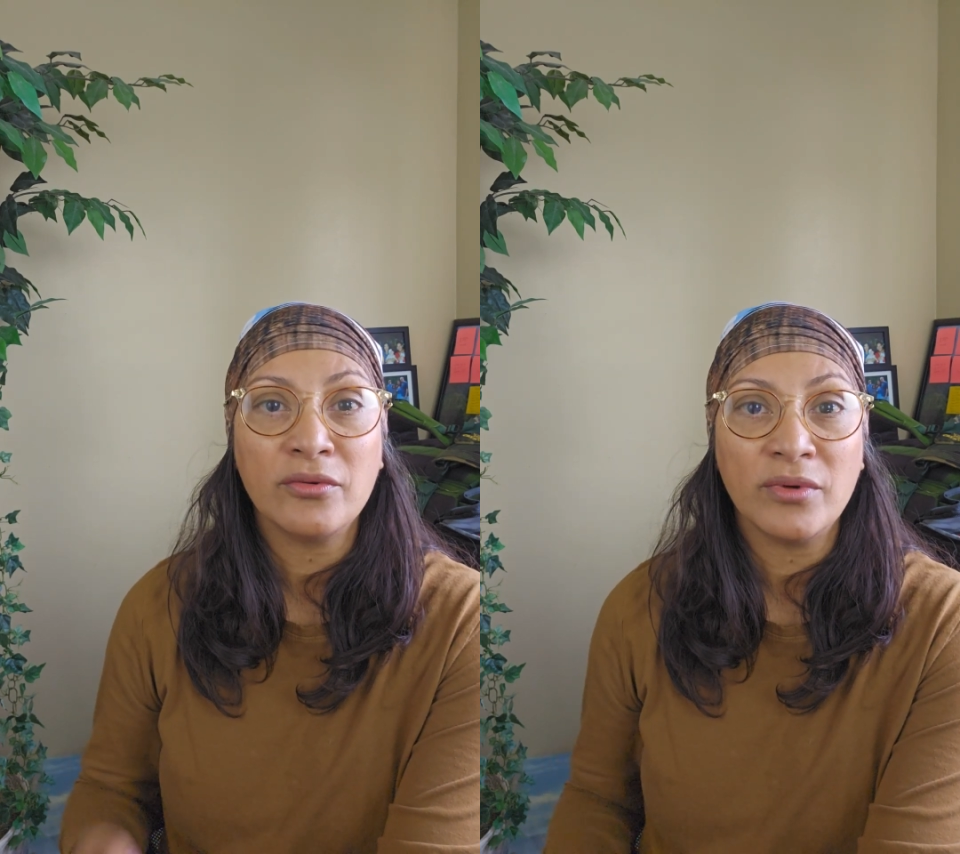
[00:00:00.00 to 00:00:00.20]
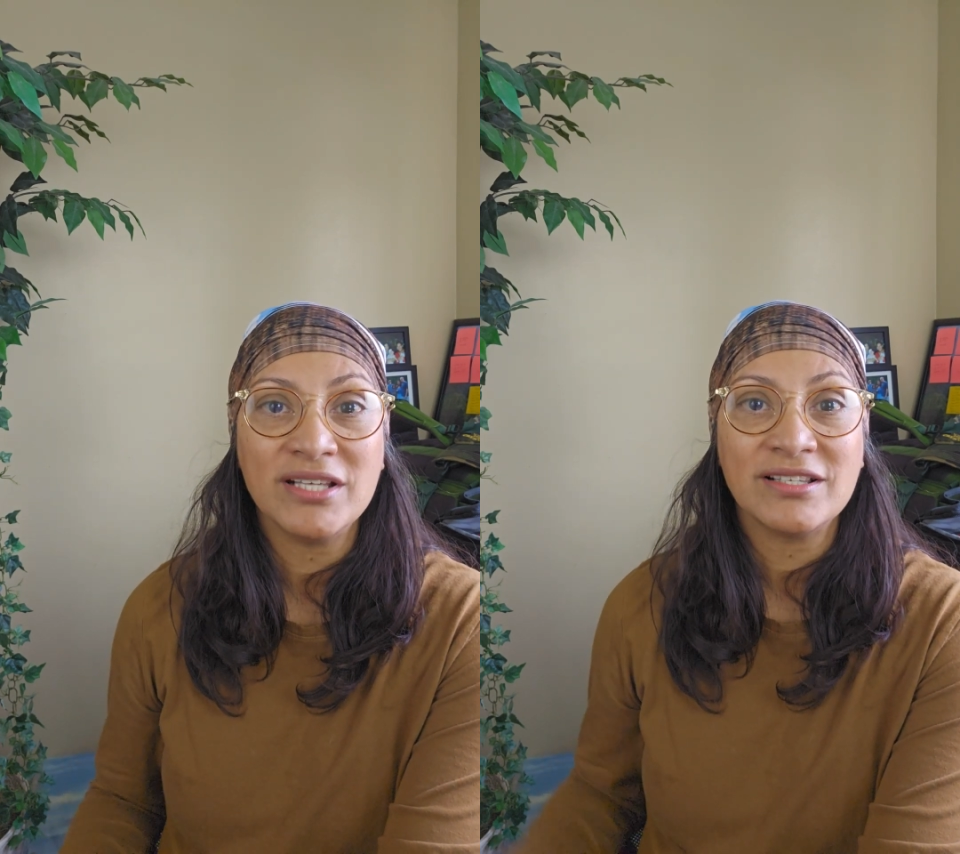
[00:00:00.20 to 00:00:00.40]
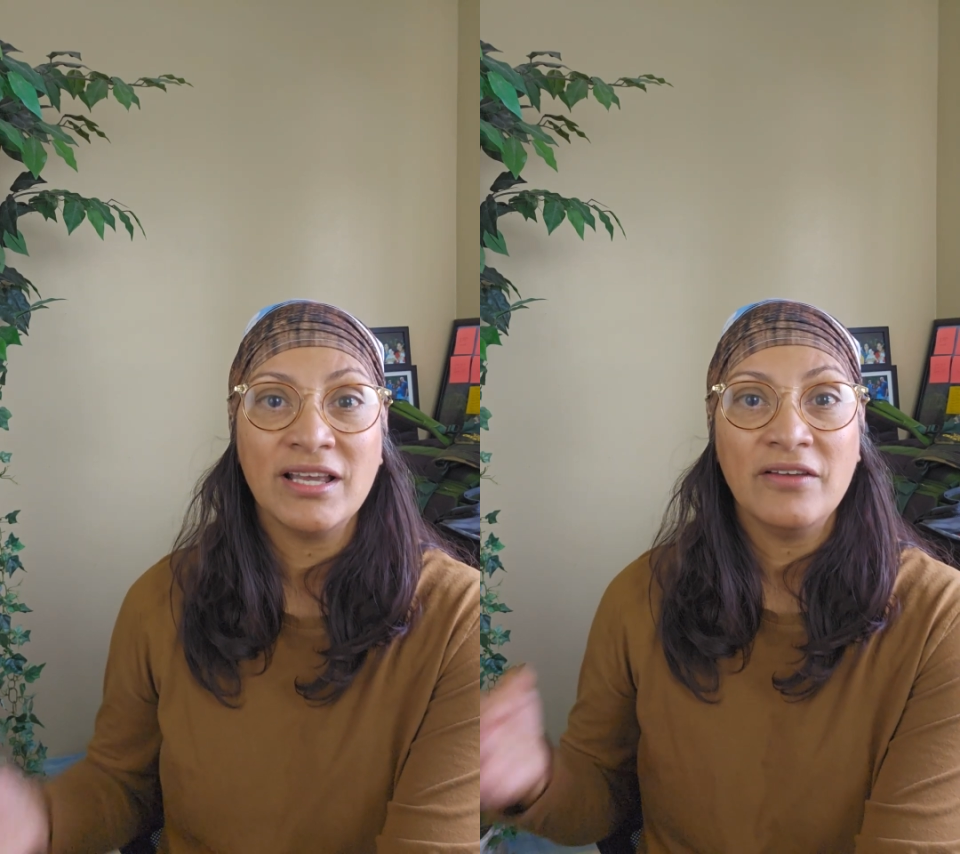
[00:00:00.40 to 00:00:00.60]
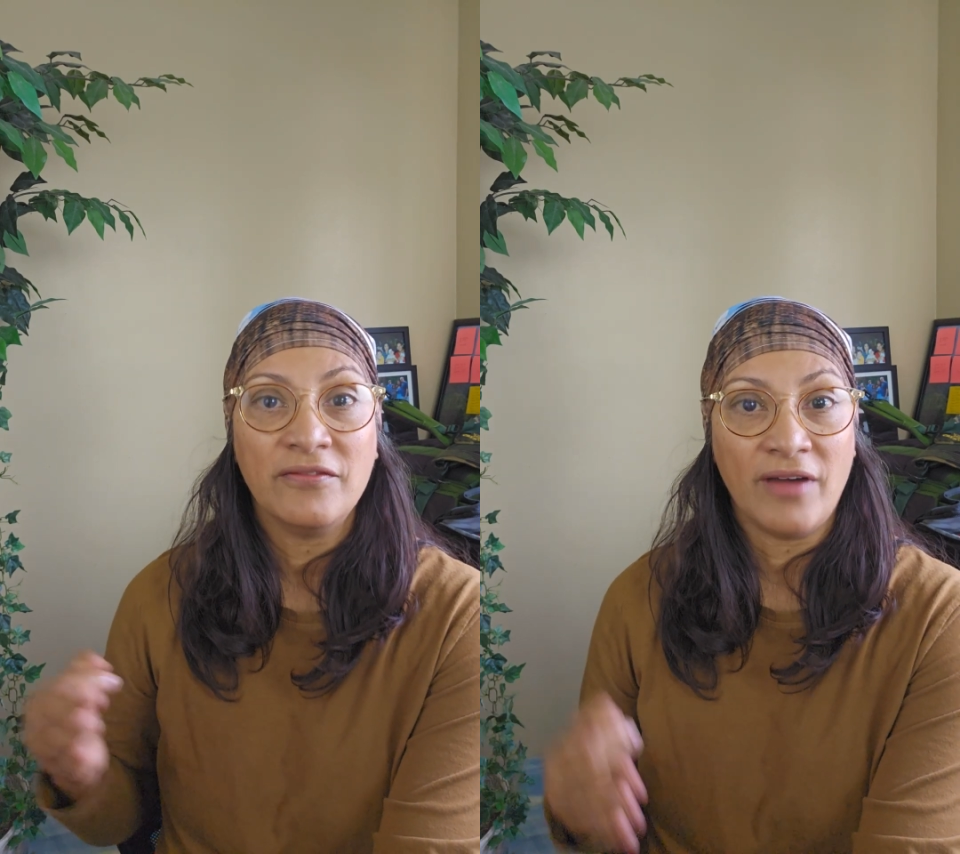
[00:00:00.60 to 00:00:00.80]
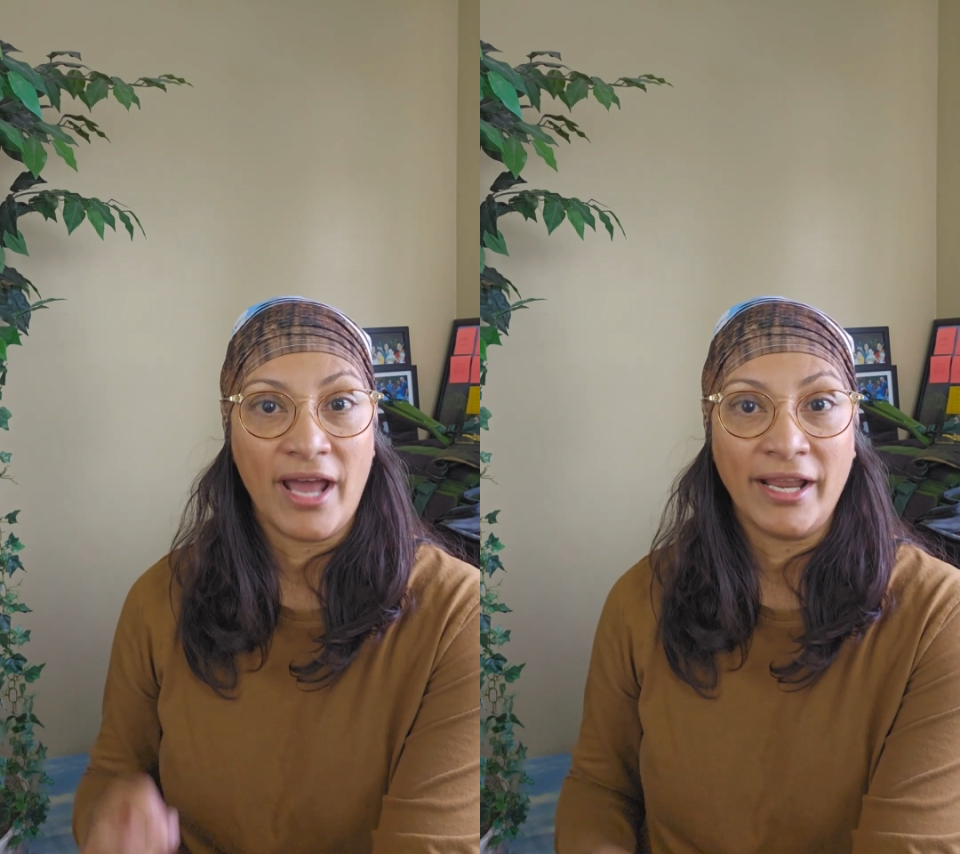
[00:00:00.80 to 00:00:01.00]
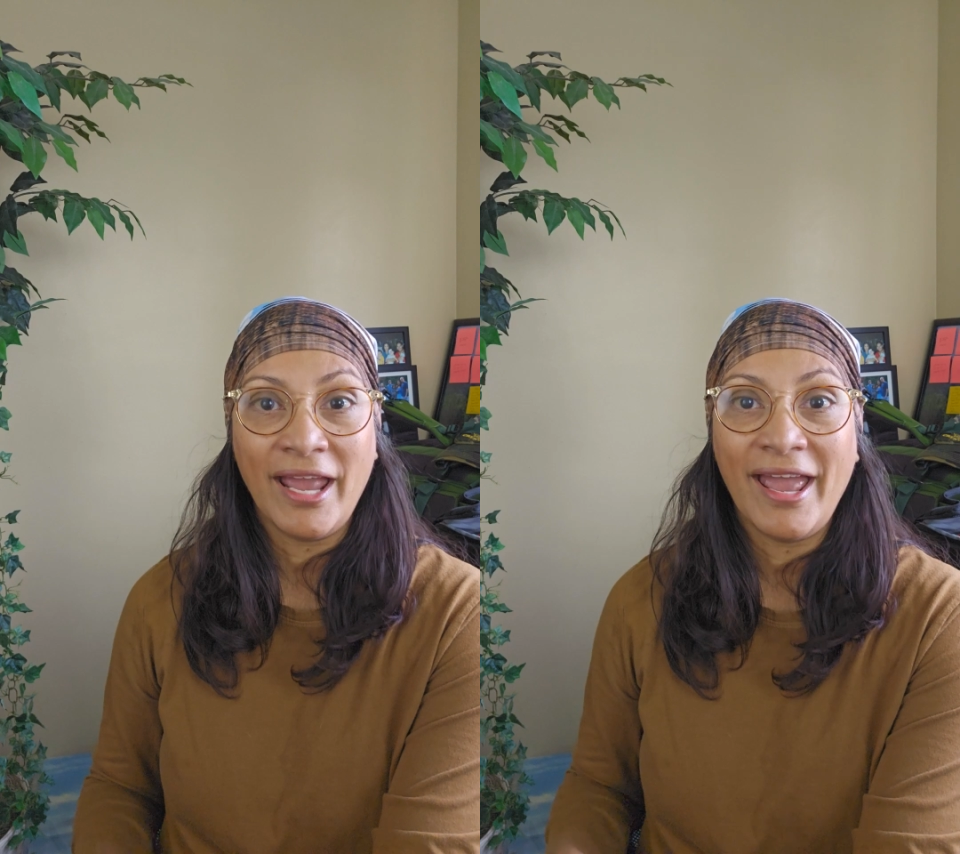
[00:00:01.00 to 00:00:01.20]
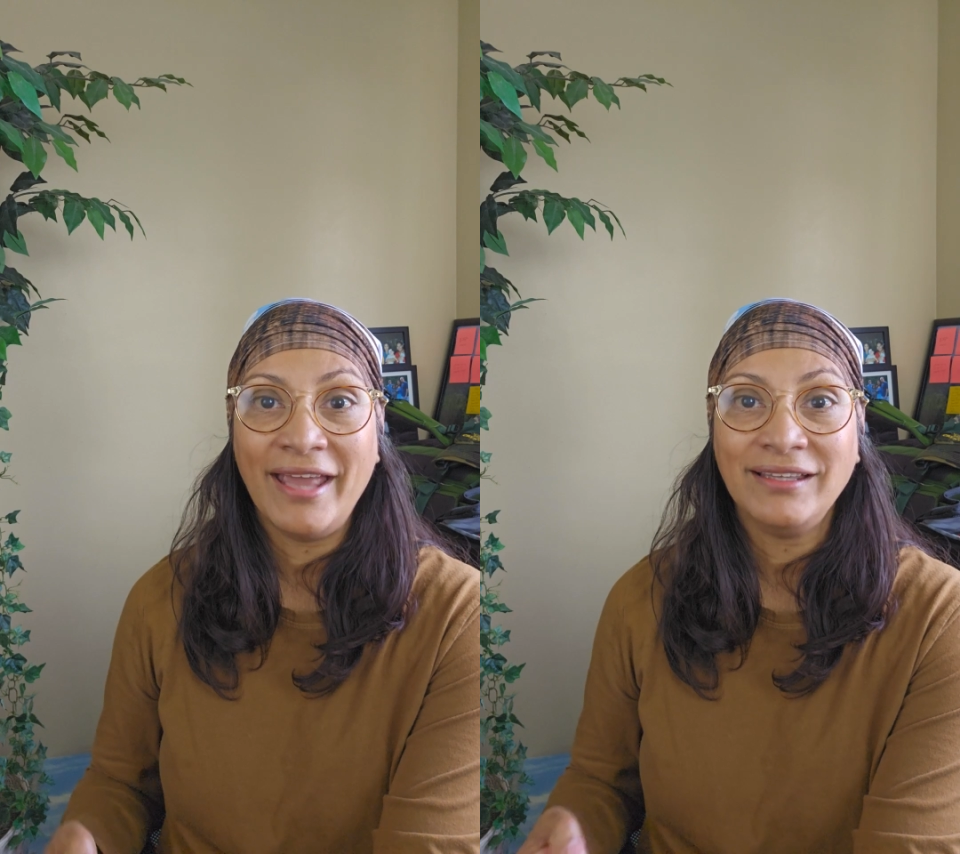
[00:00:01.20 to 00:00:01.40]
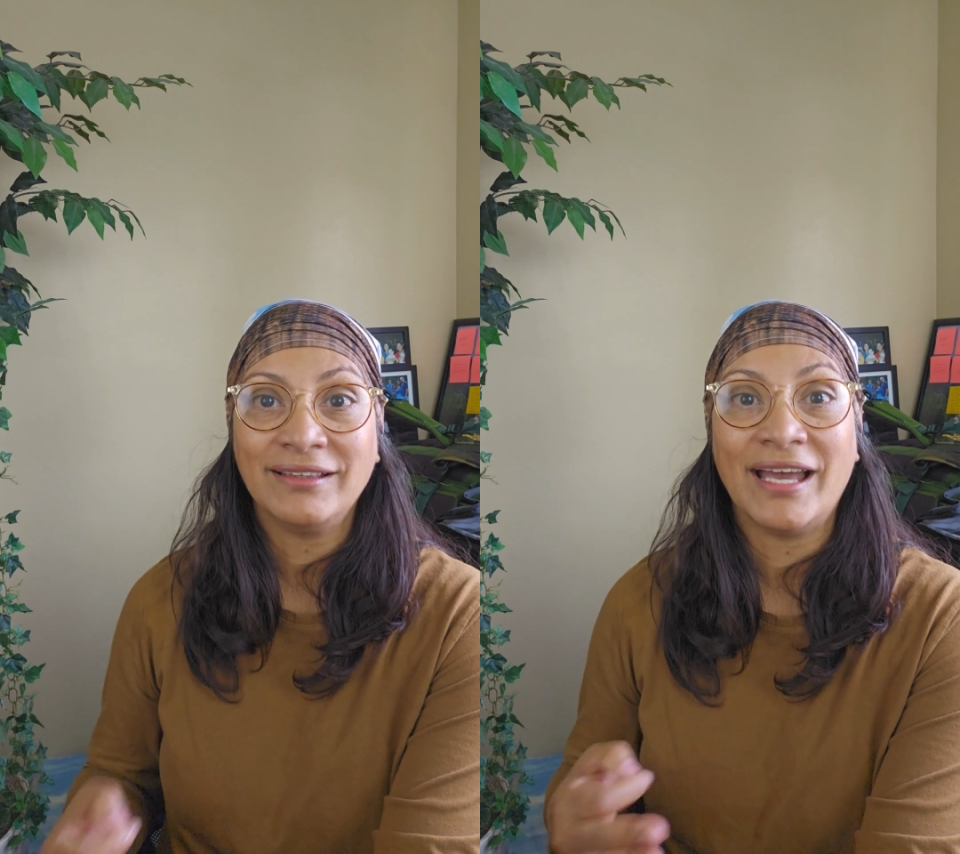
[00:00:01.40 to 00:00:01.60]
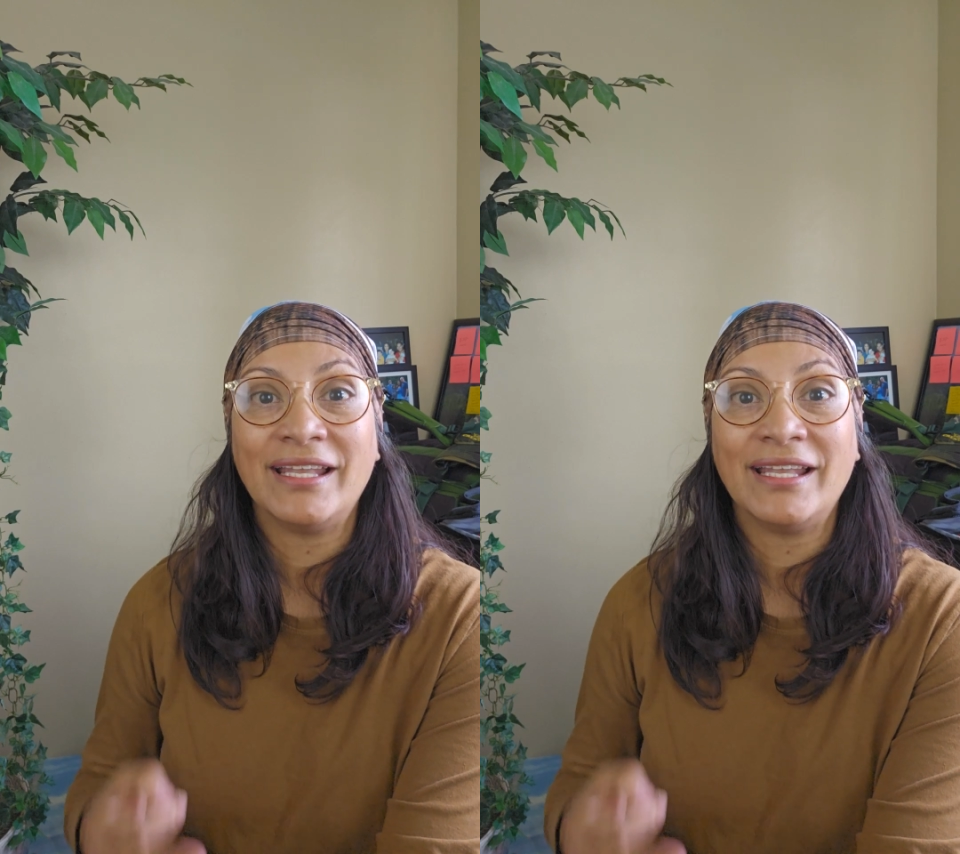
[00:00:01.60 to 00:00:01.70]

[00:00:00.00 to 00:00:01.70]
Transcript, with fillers: degrees Fahrenheit,